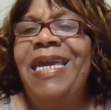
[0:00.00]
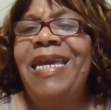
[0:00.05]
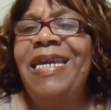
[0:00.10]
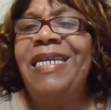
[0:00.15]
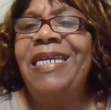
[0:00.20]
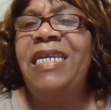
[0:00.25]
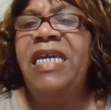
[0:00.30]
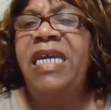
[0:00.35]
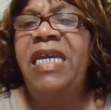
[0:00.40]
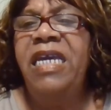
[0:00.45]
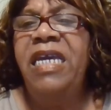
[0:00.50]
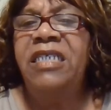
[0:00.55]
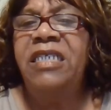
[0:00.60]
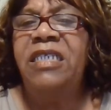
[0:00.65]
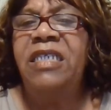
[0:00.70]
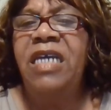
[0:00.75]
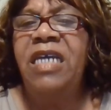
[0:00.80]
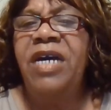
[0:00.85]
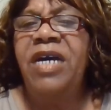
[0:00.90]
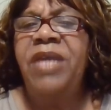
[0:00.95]
in
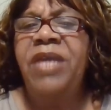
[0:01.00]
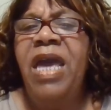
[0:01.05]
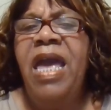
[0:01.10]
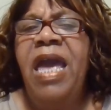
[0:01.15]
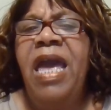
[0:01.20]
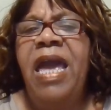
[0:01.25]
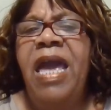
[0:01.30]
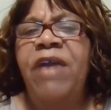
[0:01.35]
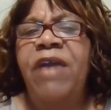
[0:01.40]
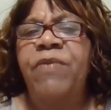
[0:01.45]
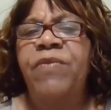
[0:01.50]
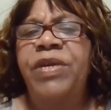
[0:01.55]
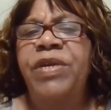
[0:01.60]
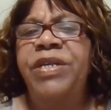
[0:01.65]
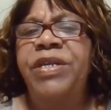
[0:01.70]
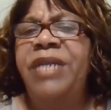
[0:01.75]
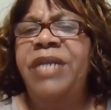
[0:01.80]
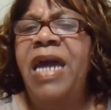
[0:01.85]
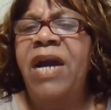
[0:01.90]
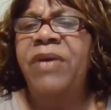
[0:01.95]
his death and
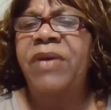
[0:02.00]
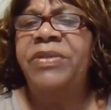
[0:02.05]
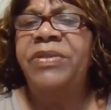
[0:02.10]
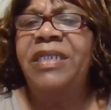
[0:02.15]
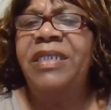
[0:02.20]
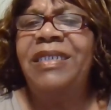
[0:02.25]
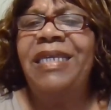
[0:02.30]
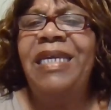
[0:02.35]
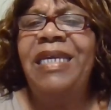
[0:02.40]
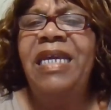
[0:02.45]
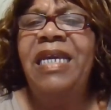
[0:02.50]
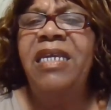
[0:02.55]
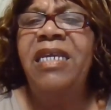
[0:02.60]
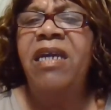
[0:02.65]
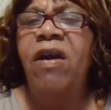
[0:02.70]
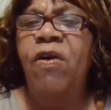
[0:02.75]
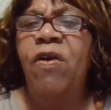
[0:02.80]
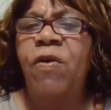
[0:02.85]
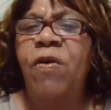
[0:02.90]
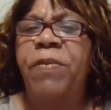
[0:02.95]
renounces
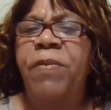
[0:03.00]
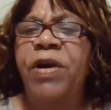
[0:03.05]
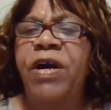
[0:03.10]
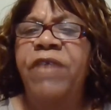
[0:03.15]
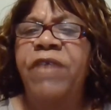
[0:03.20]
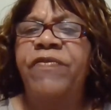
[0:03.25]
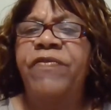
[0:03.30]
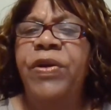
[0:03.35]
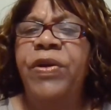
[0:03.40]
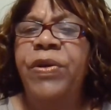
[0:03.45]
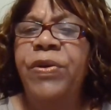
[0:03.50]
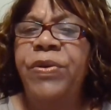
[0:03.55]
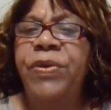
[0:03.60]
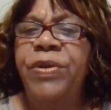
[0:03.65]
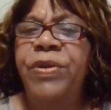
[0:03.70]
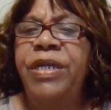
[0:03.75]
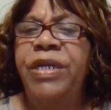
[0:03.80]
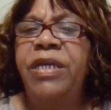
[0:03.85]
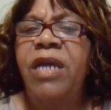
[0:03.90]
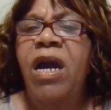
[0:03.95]
any hope of
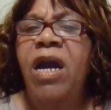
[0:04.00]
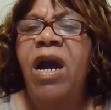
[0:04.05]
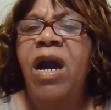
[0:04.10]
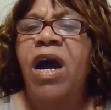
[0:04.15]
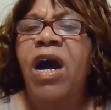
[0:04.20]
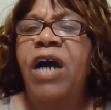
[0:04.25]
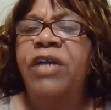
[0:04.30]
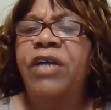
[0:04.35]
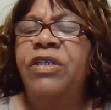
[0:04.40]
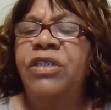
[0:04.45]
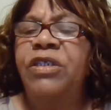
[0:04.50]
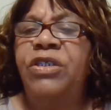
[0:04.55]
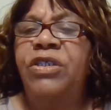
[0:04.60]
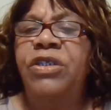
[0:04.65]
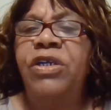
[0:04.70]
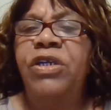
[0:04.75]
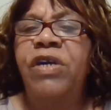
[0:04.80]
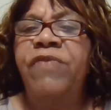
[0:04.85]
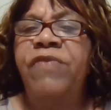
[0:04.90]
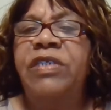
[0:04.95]
earning or
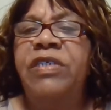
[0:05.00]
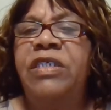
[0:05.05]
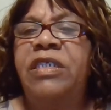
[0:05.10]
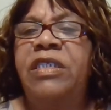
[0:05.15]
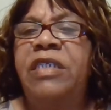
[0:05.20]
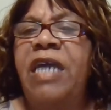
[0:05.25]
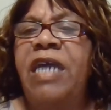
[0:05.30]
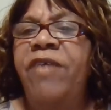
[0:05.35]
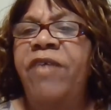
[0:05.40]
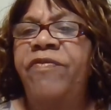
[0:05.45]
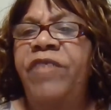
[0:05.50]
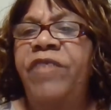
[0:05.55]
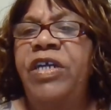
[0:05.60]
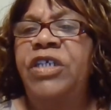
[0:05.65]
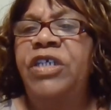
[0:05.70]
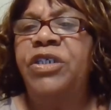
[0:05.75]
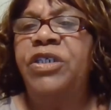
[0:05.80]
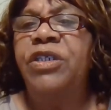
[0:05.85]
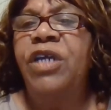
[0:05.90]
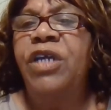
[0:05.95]
deserving
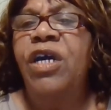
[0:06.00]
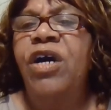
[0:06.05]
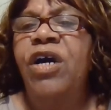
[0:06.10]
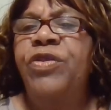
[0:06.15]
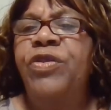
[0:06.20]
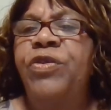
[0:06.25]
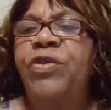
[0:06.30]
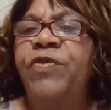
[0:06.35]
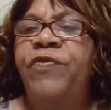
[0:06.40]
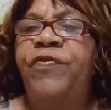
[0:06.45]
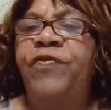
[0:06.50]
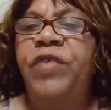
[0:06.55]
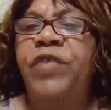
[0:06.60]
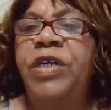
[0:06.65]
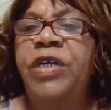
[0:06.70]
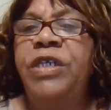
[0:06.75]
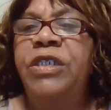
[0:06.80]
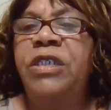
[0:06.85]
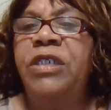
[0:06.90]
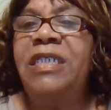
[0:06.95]
salvation through
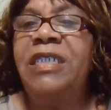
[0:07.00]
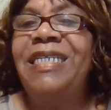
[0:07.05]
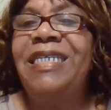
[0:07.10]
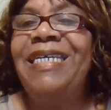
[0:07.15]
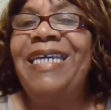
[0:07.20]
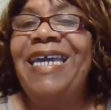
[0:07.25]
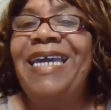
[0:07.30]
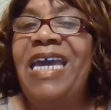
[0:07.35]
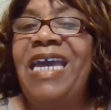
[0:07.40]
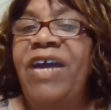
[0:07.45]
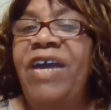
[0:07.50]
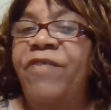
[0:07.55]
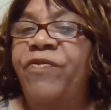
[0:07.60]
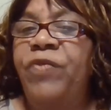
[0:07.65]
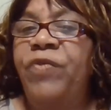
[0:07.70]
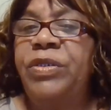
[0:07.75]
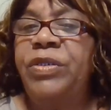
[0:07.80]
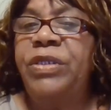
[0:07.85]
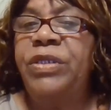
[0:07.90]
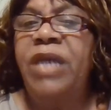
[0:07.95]
fleshly
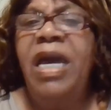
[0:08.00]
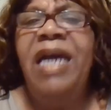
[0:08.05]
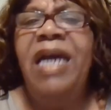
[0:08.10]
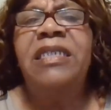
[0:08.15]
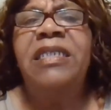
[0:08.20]
efforts.